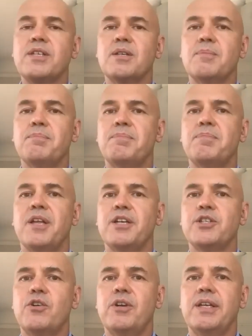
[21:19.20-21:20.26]
a
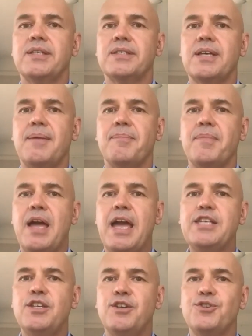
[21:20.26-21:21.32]
pleasure, and it's
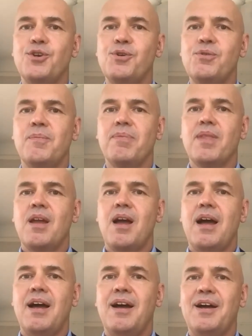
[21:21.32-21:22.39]
easy to do,
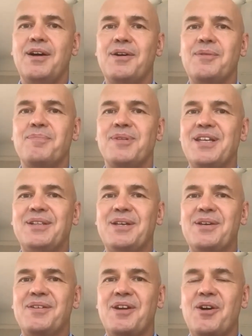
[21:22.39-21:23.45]

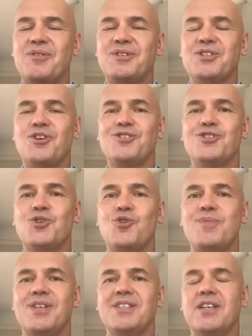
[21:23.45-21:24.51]
particularly just on
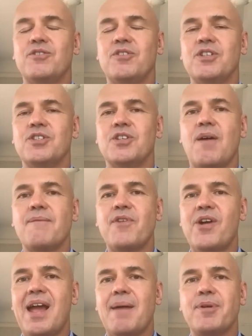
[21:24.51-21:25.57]
Zoom, etc. So I'm
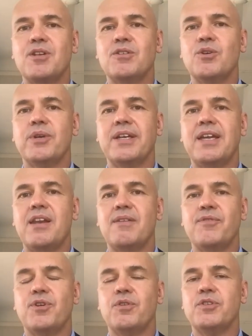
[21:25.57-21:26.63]
very happy to do it again
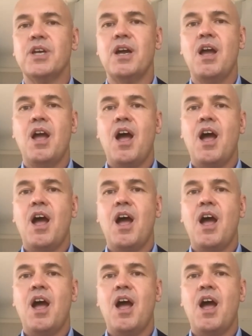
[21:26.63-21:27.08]
in future.